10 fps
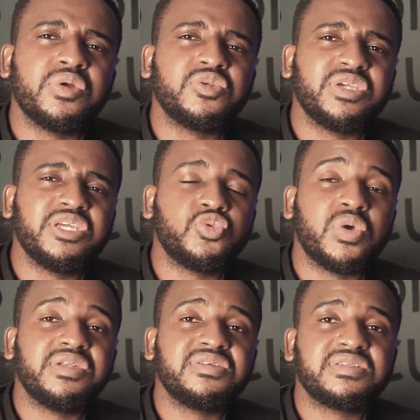to get to
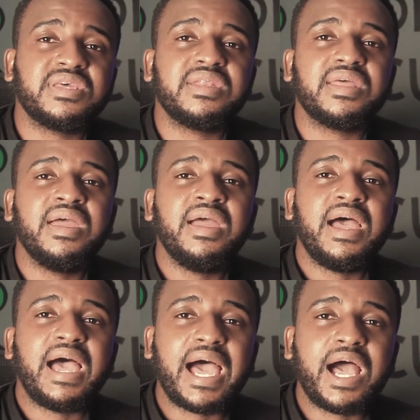understand
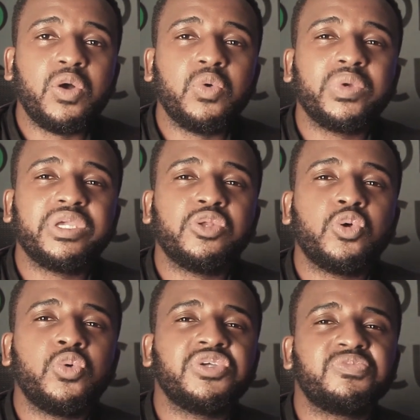how we can
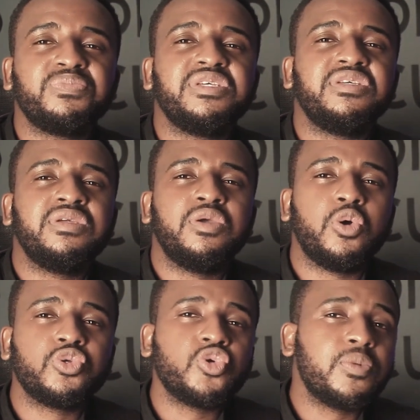always be
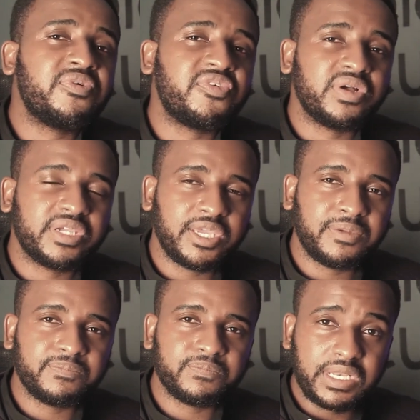on top of our
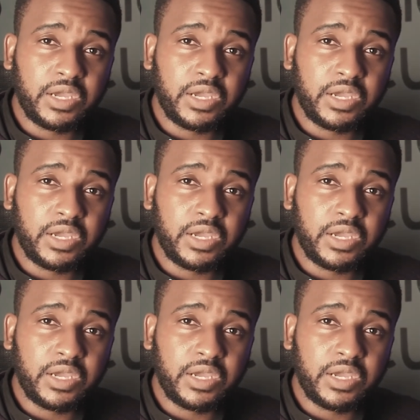game.